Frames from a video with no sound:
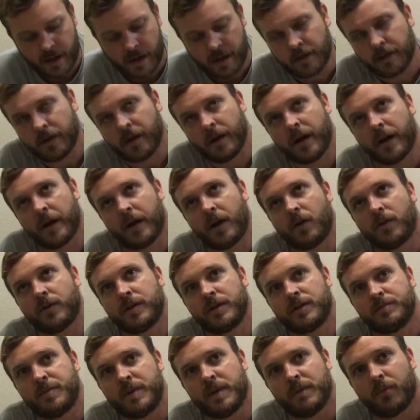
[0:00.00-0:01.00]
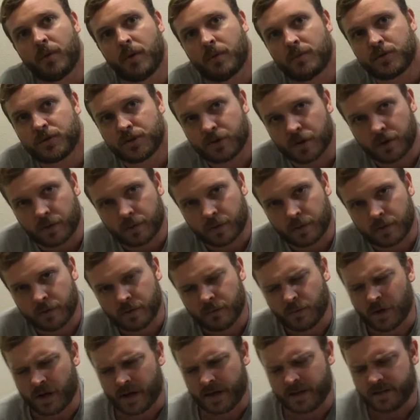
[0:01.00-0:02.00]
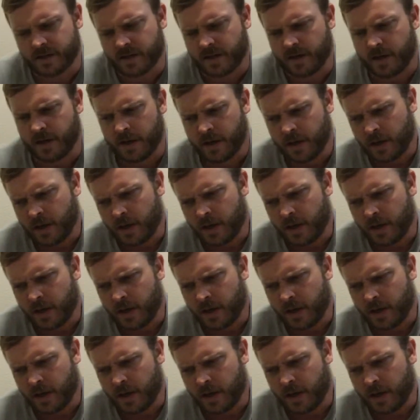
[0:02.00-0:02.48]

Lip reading: and all these people, I'm sure, were when I said,